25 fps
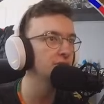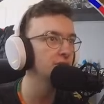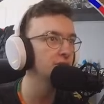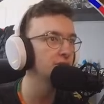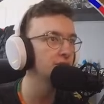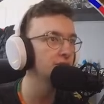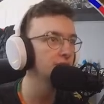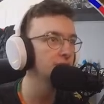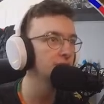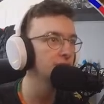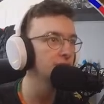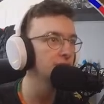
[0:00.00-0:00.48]

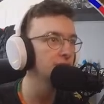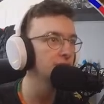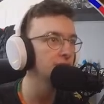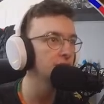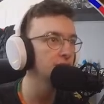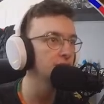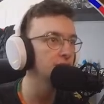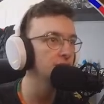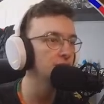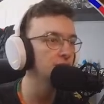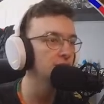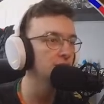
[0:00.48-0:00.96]

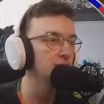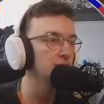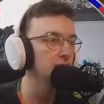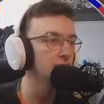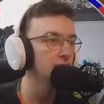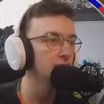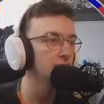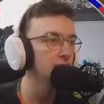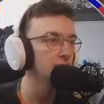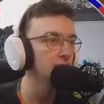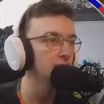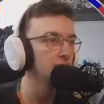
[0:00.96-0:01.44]

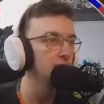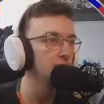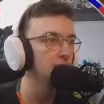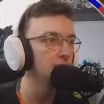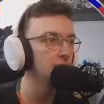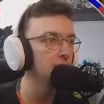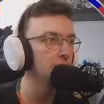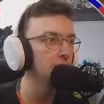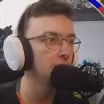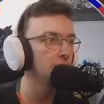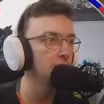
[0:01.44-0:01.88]
Nothing is said.